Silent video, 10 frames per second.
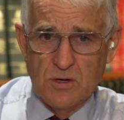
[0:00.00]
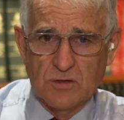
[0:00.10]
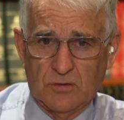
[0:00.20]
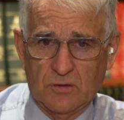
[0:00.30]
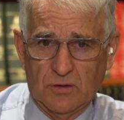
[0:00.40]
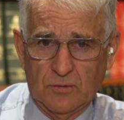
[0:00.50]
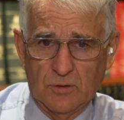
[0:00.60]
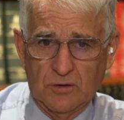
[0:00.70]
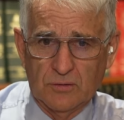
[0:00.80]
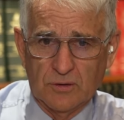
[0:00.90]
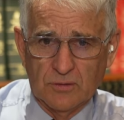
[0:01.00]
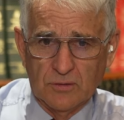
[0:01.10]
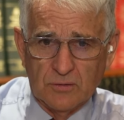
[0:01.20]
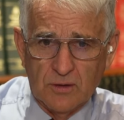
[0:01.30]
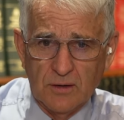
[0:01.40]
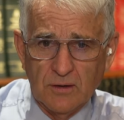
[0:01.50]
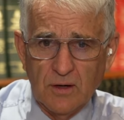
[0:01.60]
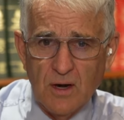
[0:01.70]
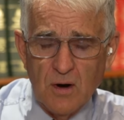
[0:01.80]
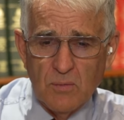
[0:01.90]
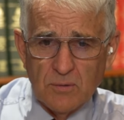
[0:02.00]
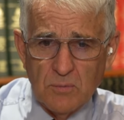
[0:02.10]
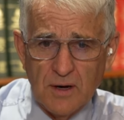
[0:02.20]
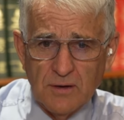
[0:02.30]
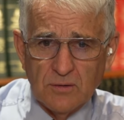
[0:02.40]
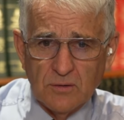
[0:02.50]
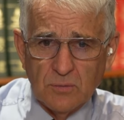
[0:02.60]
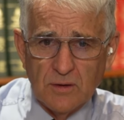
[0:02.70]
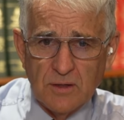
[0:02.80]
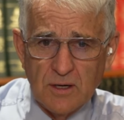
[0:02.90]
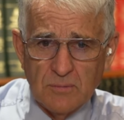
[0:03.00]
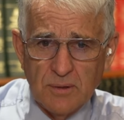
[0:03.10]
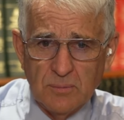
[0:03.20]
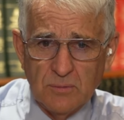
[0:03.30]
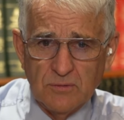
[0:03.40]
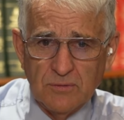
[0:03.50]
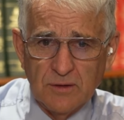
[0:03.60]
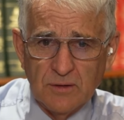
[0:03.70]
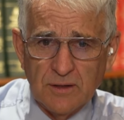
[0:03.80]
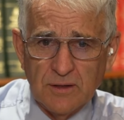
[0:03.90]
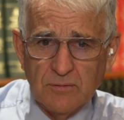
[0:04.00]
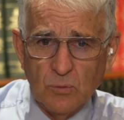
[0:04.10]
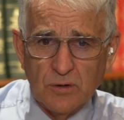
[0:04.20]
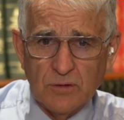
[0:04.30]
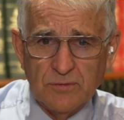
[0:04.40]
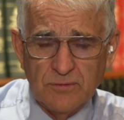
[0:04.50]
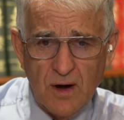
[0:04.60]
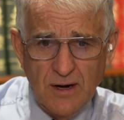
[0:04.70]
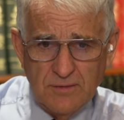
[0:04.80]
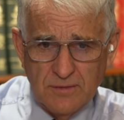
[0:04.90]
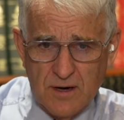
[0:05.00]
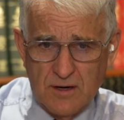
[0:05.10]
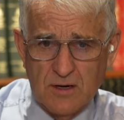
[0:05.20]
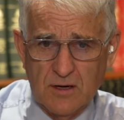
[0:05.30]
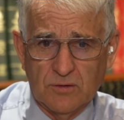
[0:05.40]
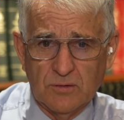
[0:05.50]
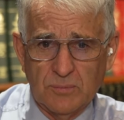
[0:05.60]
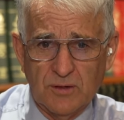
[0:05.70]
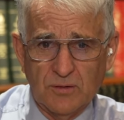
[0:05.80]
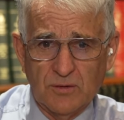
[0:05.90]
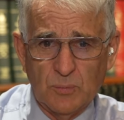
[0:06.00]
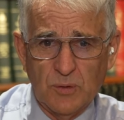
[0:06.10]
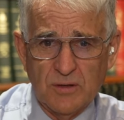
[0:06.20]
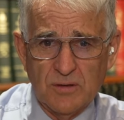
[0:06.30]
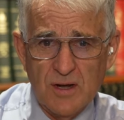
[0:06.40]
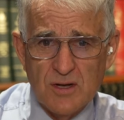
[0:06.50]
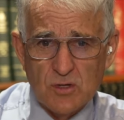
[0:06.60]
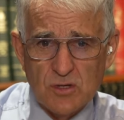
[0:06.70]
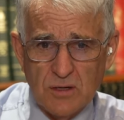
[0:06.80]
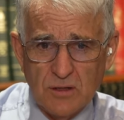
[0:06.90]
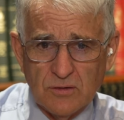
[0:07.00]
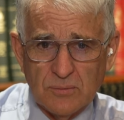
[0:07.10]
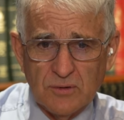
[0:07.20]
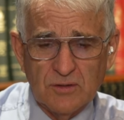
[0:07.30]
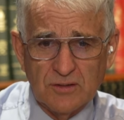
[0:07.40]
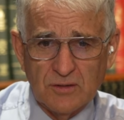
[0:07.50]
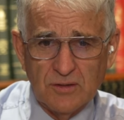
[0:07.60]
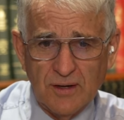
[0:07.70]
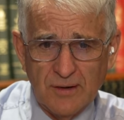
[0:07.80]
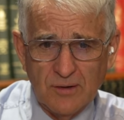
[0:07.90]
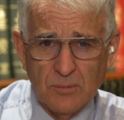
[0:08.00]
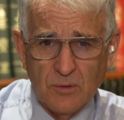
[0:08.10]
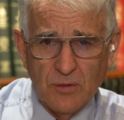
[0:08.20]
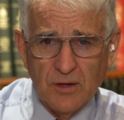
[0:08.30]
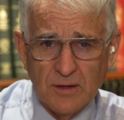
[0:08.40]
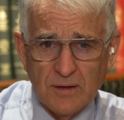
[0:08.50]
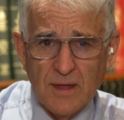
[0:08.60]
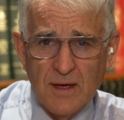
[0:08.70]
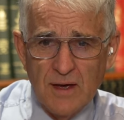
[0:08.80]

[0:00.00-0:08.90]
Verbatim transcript: minister said recently in Australia, one wonders whether young people would feel they'd even want to fight for our culture because it's been sold to them as such a terrible thing.